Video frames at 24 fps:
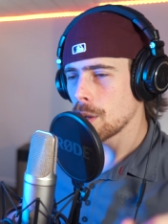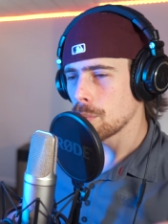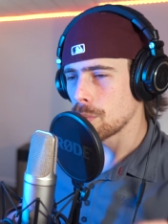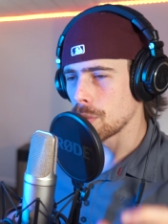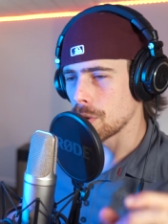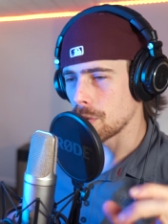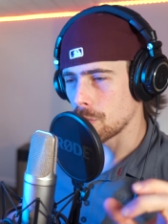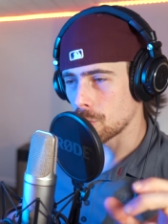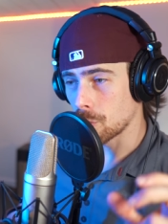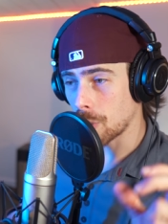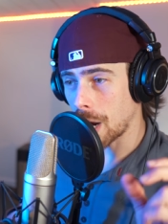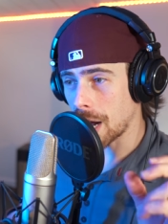
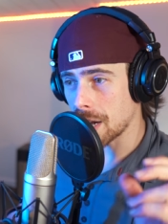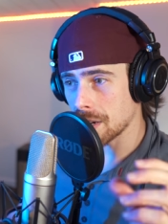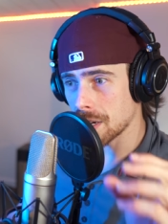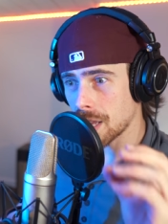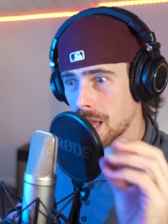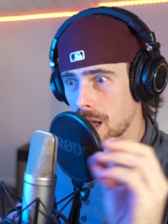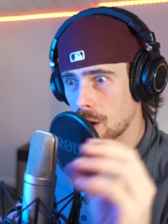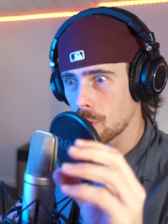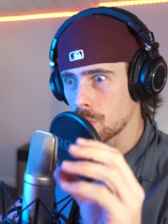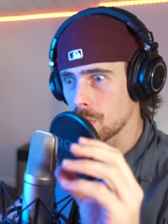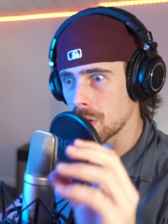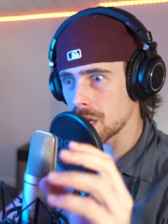But right
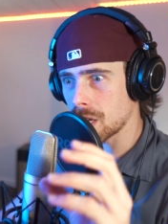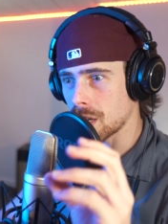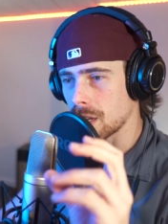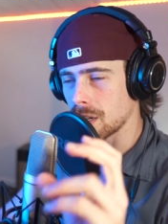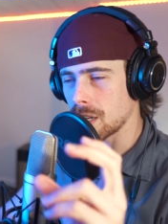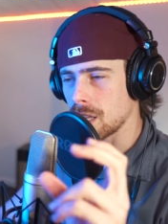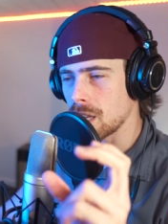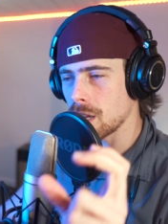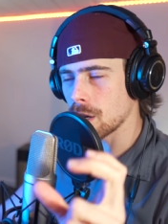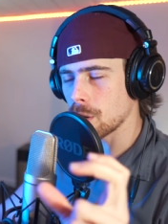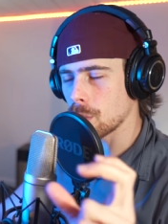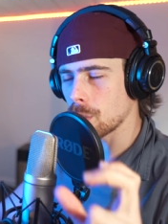now we can
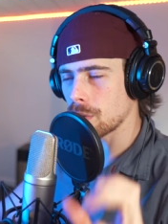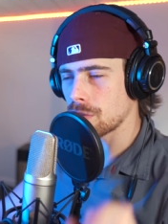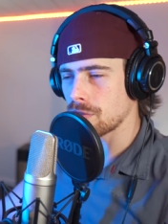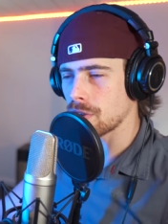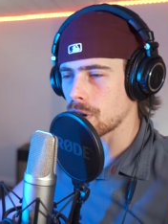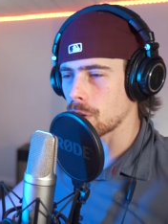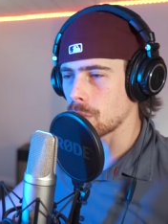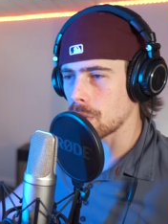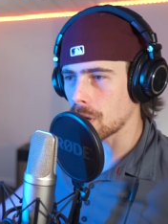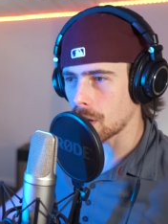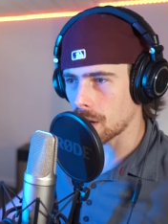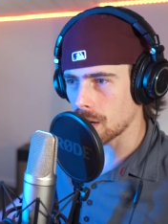hear it
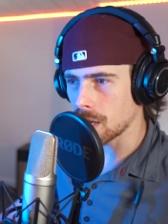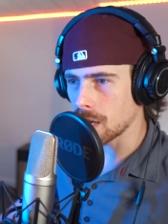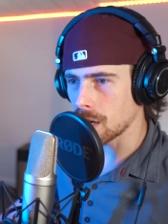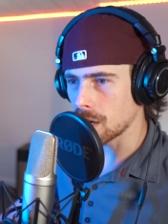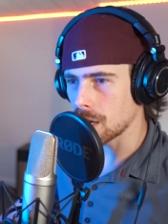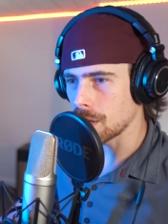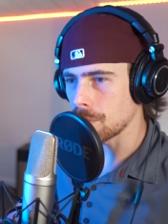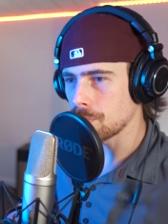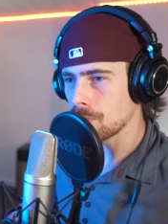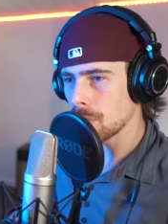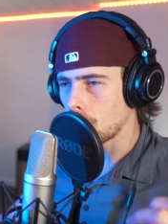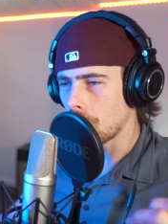very
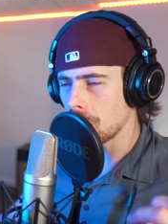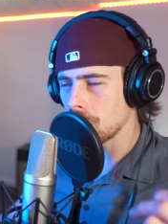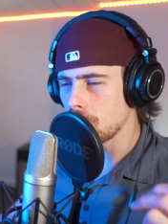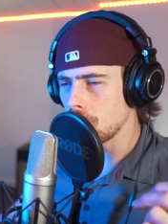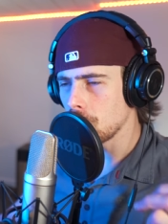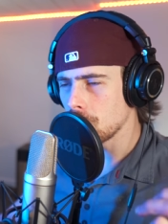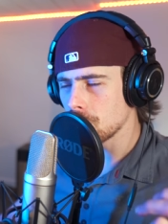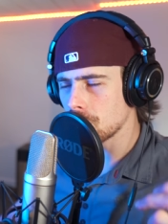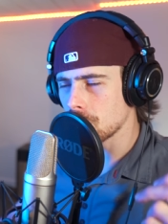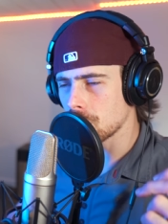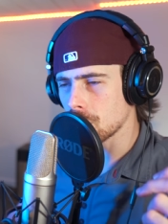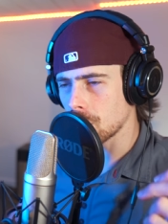clearly. What he
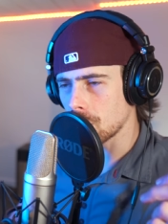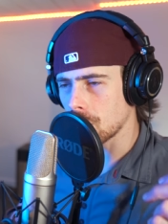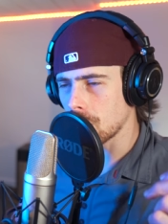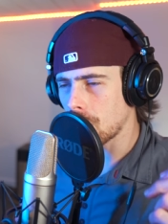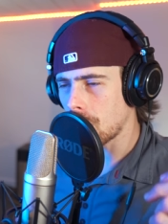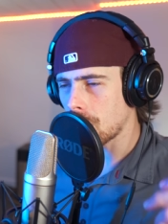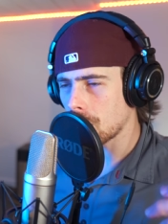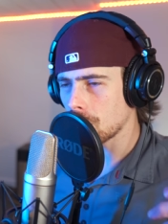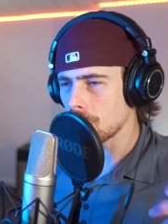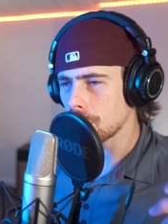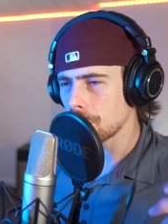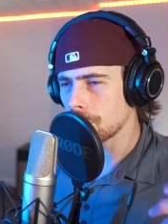uses a
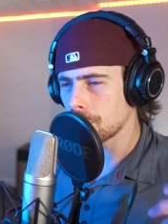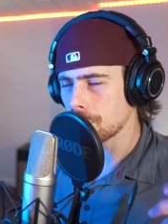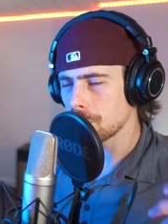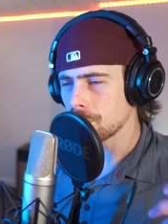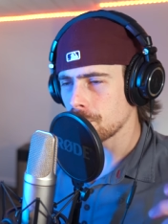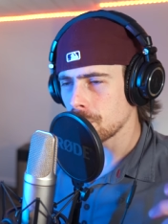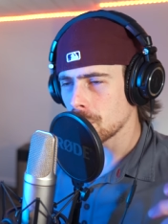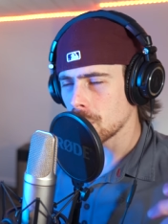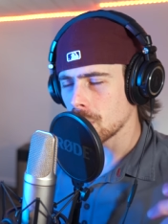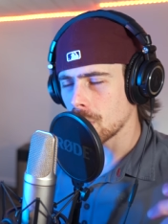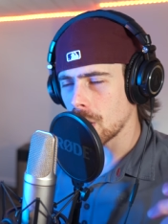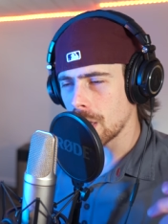lot of
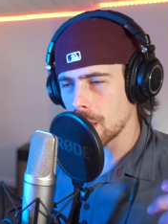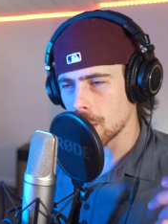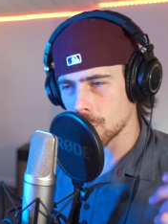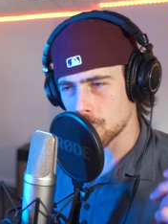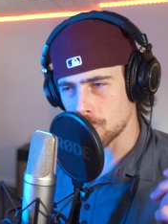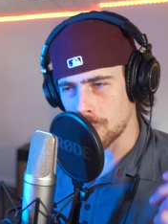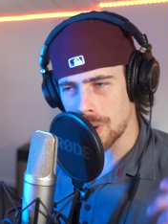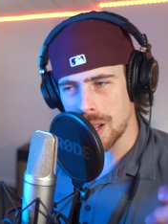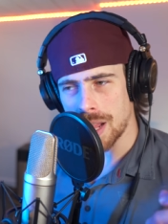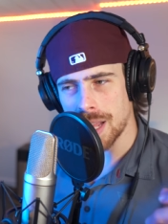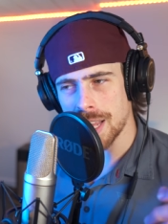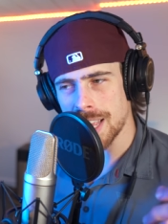as
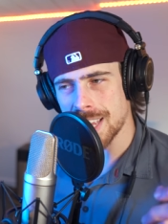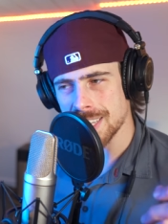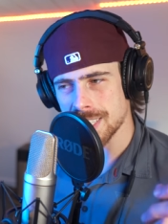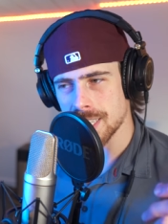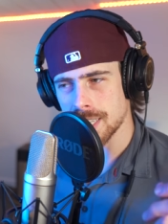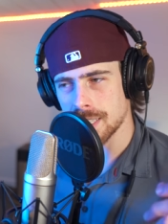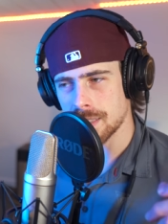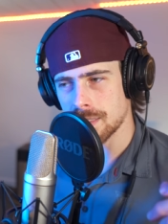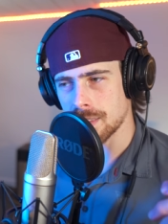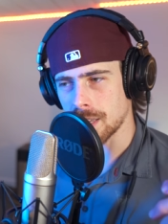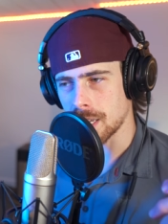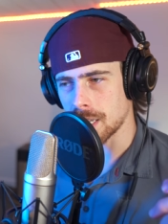well as
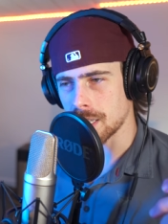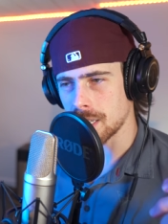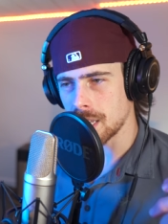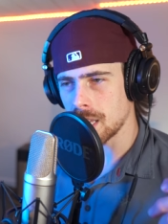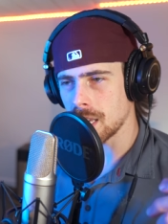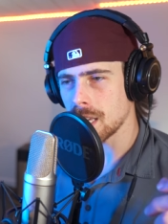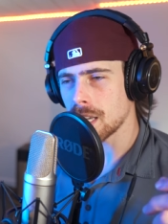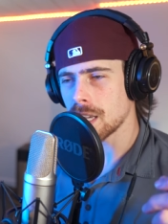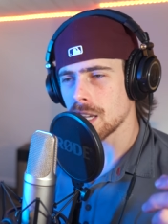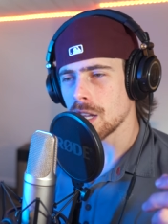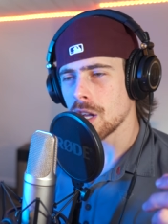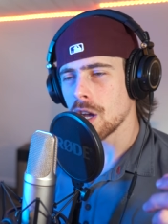a
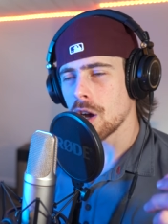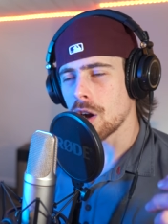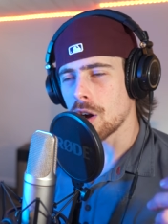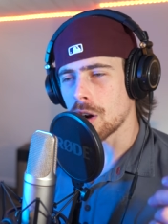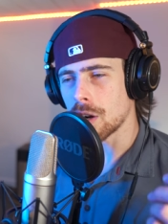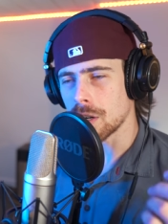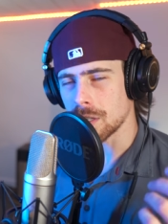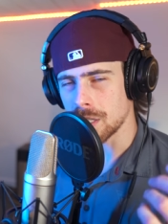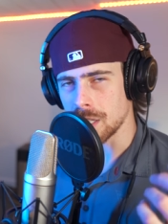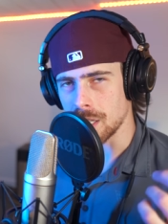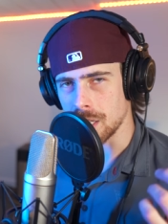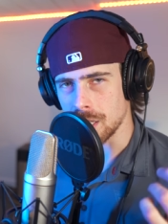technique
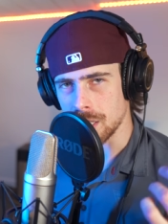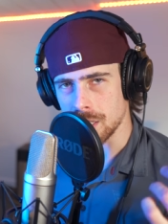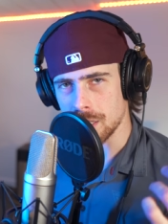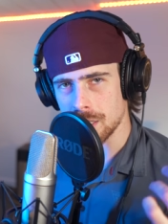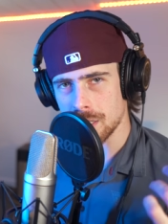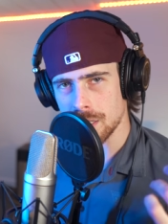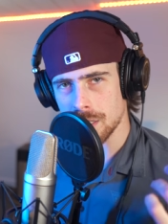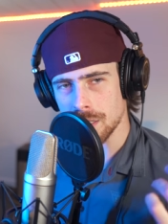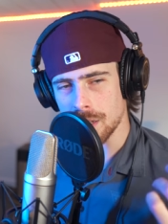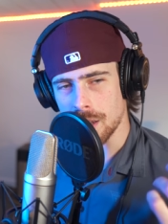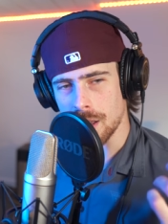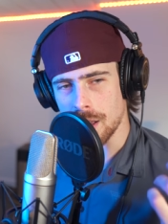are
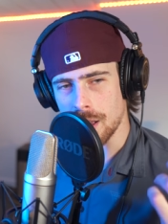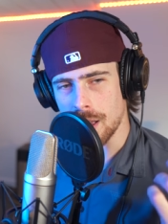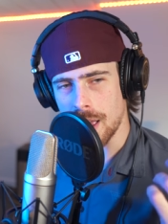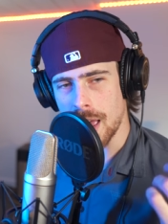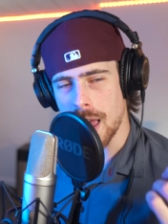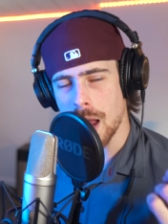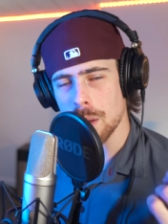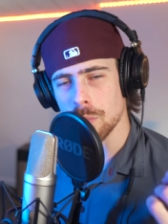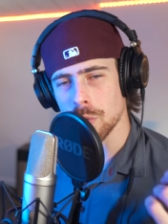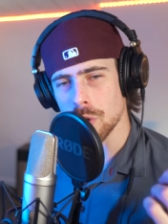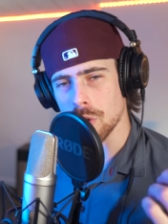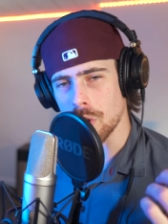these uh,
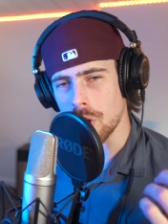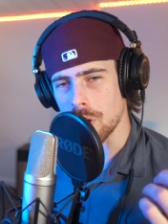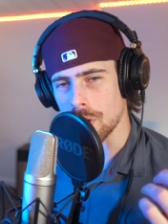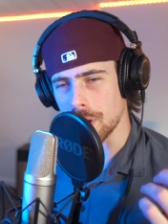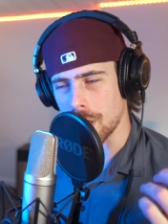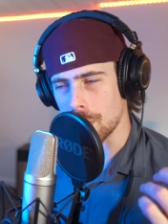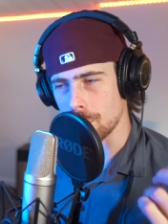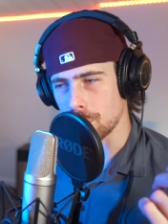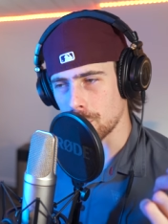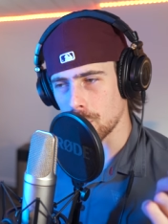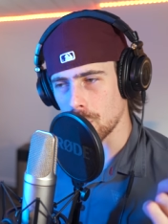hammer on and